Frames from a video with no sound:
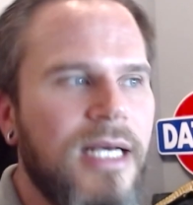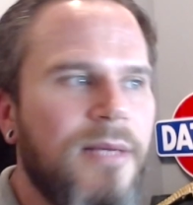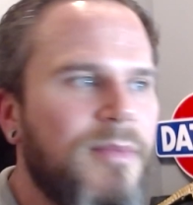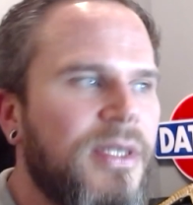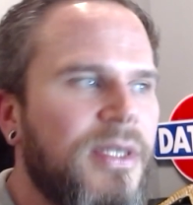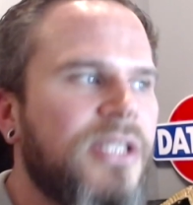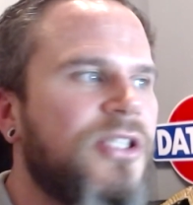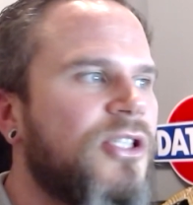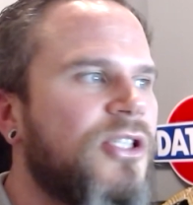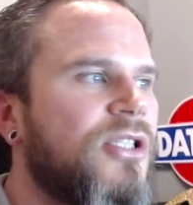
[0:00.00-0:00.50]

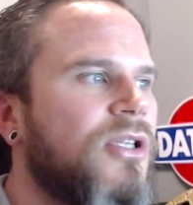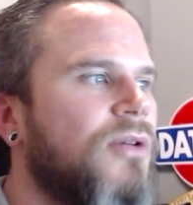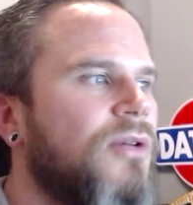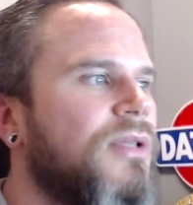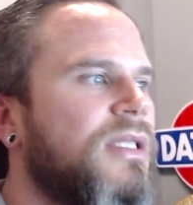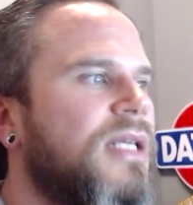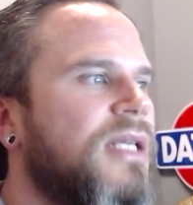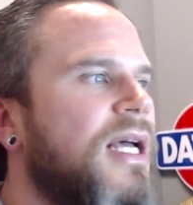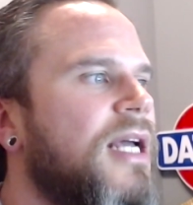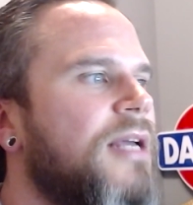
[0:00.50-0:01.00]
But it's just not
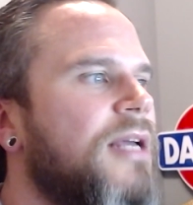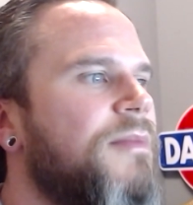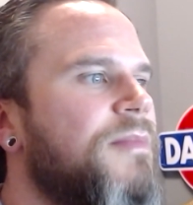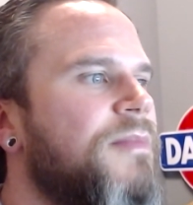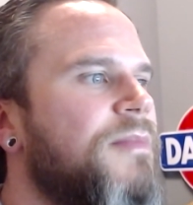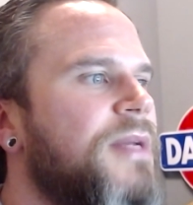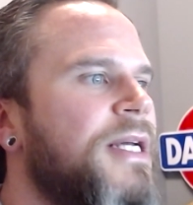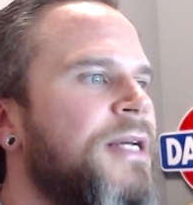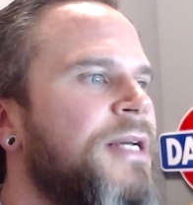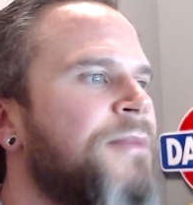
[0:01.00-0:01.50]
the same.
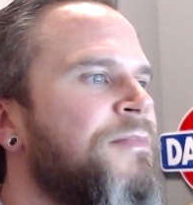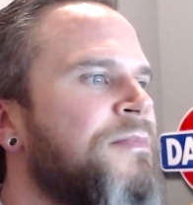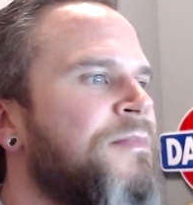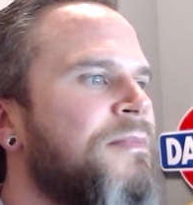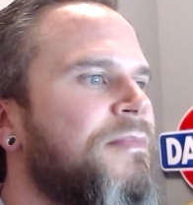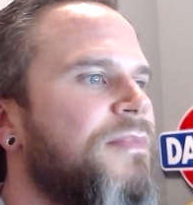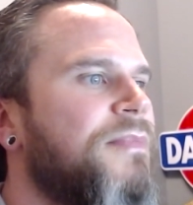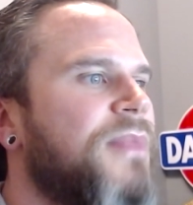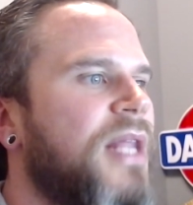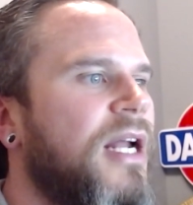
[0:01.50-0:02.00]

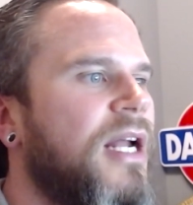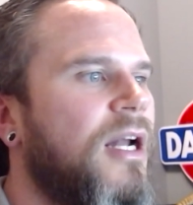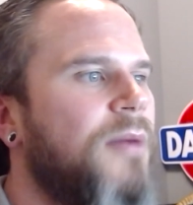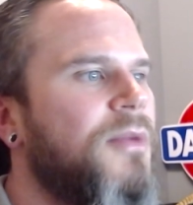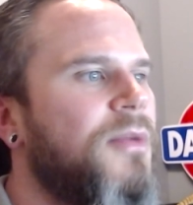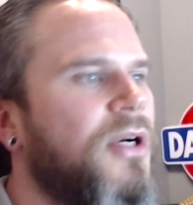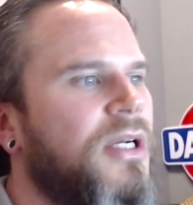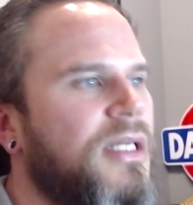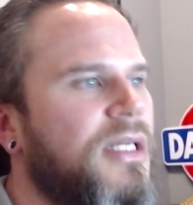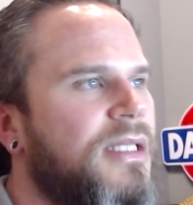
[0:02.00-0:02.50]
And I'm
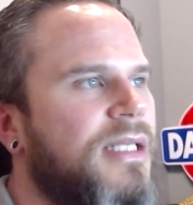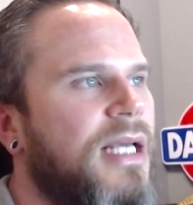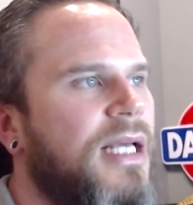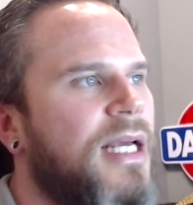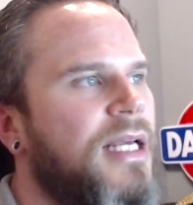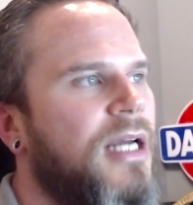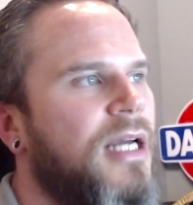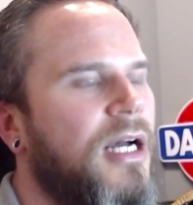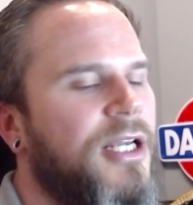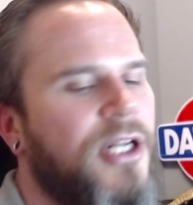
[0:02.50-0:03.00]
not going to
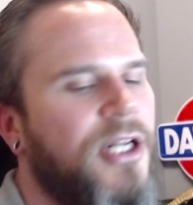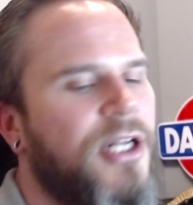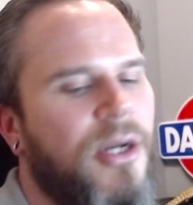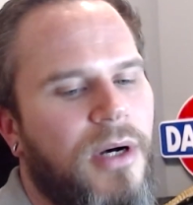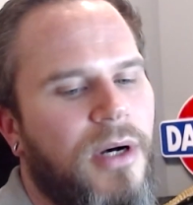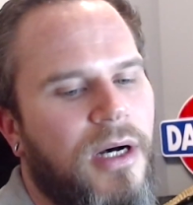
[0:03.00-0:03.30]
say, you know,